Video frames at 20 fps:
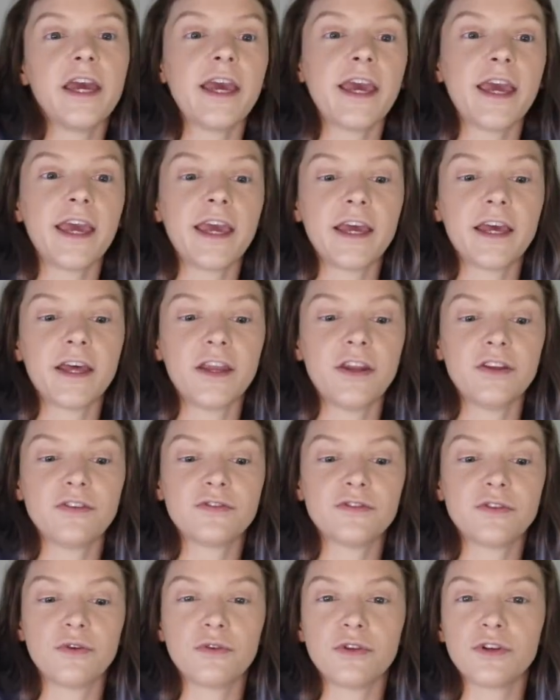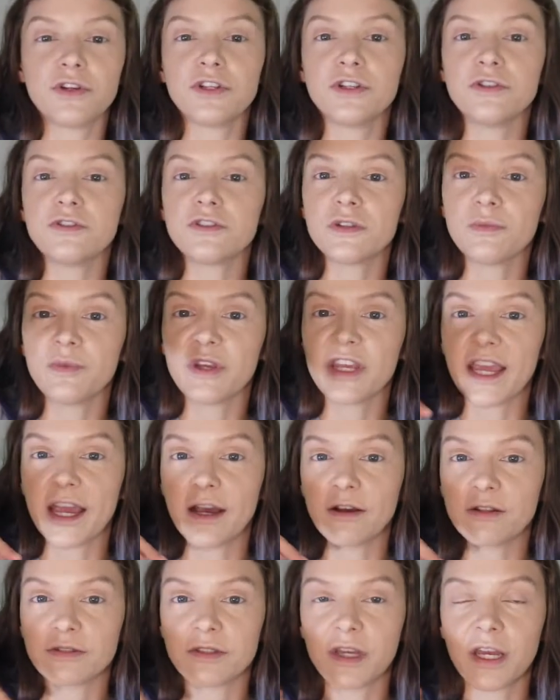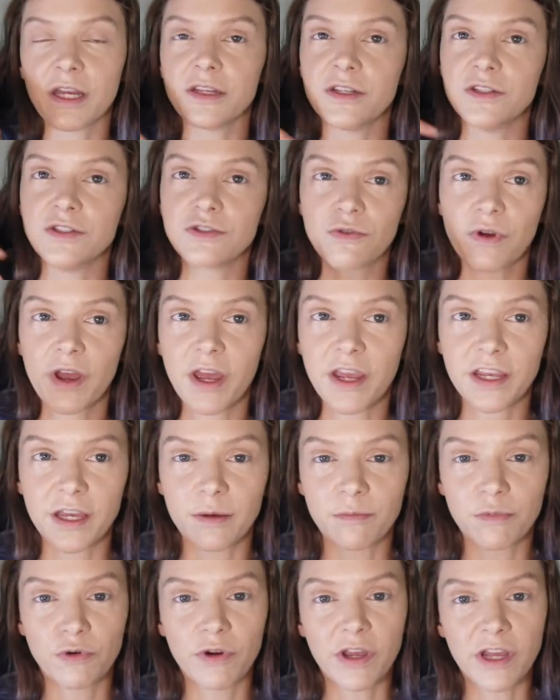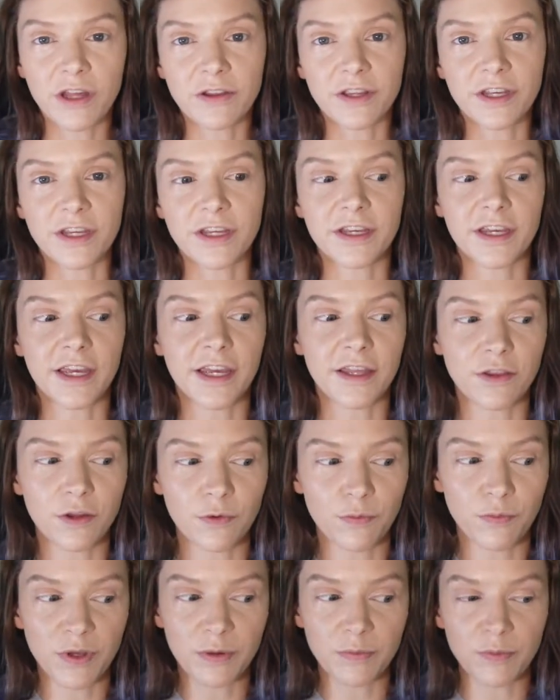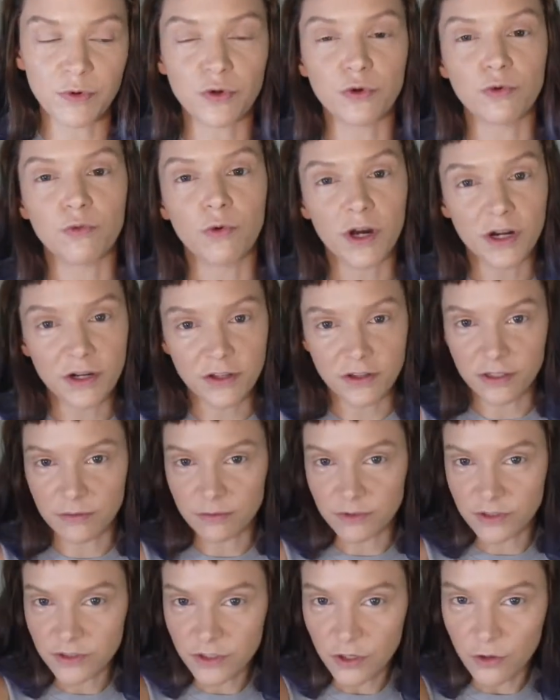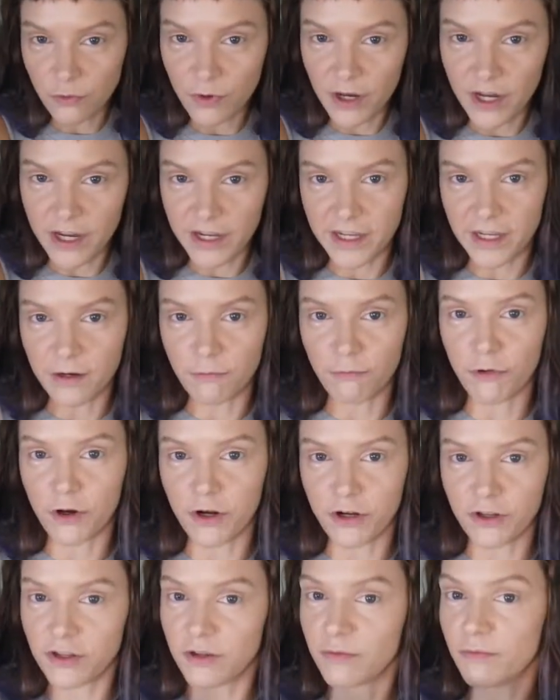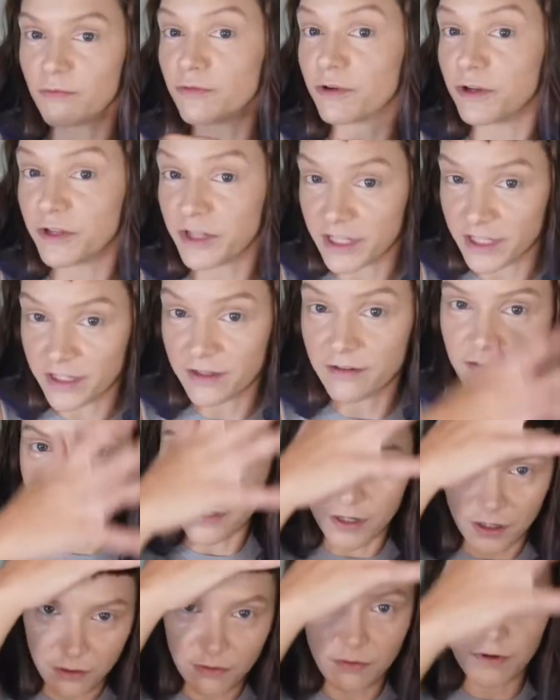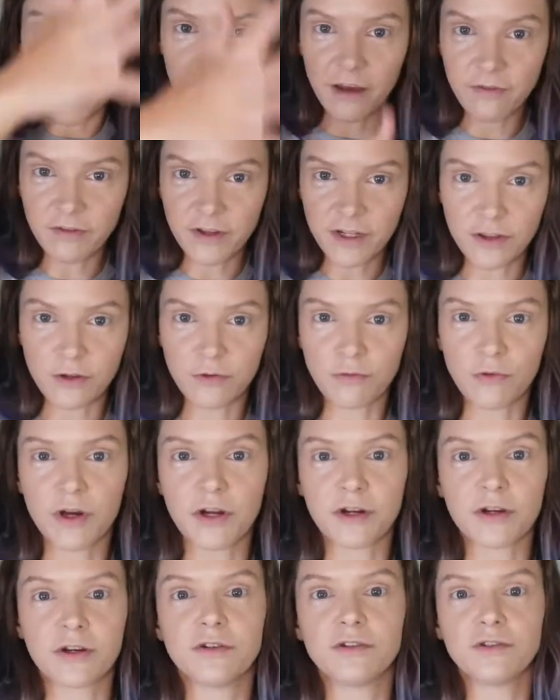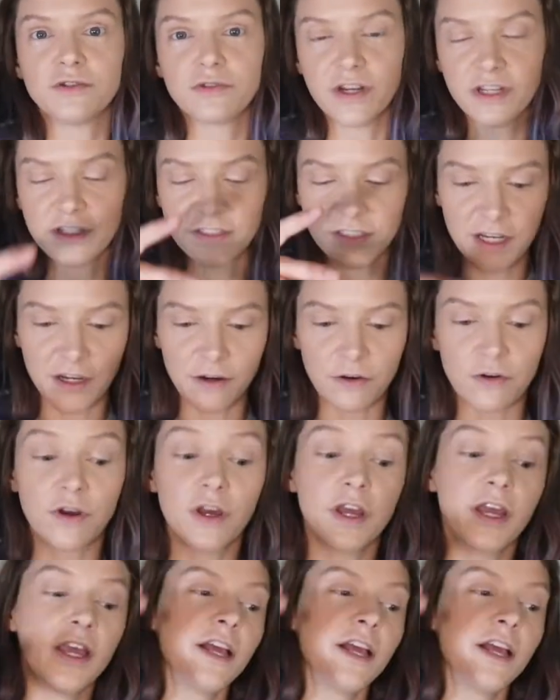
And so they're used to being outside and drying up quickly, and the people who water them just go by and water them really, you know, heavy, and the water drains out.